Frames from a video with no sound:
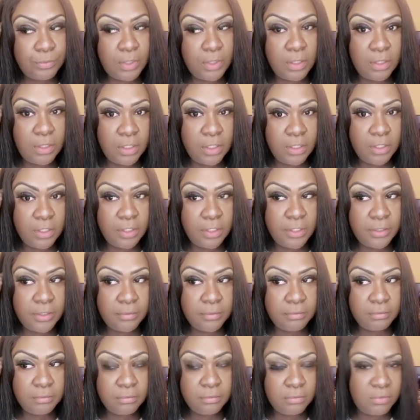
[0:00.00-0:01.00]
the good,
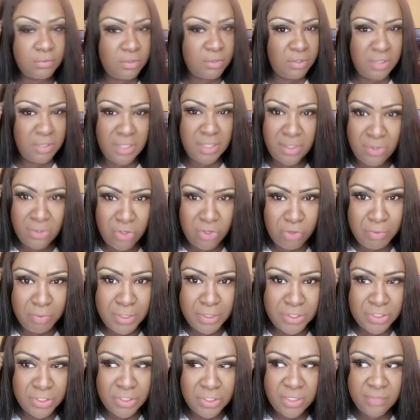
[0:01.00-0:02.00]
you get a whole
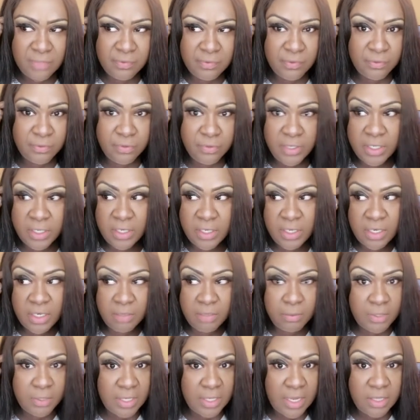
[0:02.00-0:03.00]
bunch of shit for free. You end
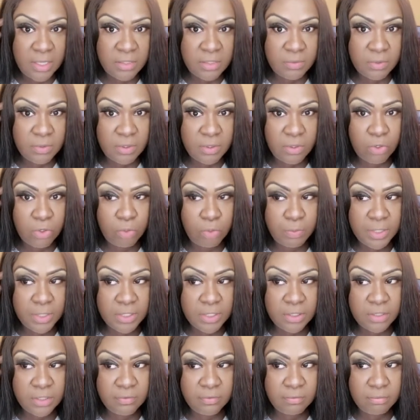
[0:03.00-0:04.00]
up with a house with a whole
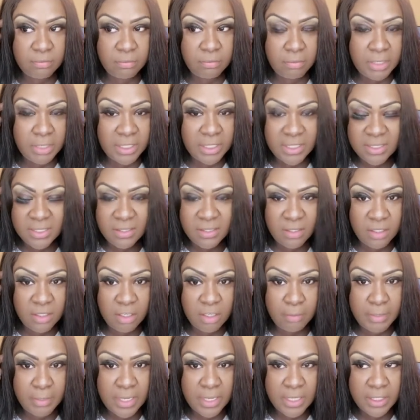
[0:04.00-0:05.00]
bunch of money still in your
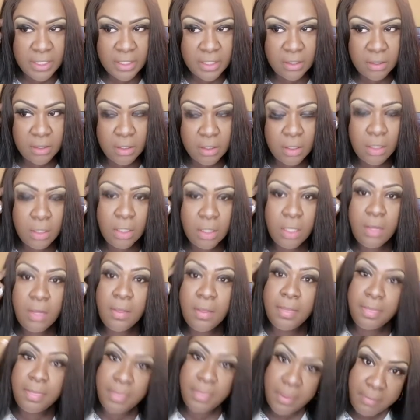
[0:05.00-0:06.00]
pocket.
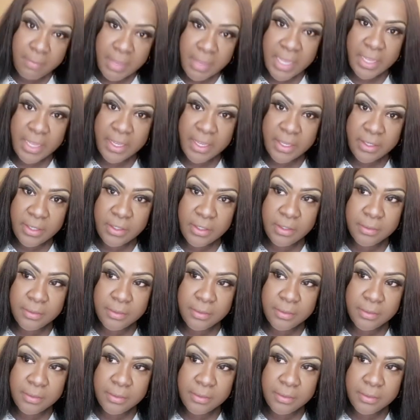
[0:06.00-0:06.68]
The bad,